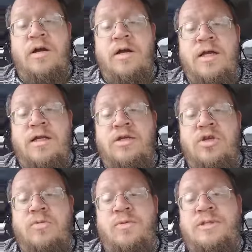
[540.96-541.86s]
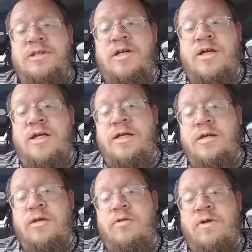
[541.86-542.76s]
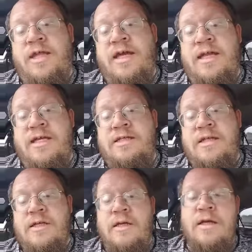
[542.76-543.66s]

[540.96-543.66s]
are in Cuba, Missouri. You know where that is?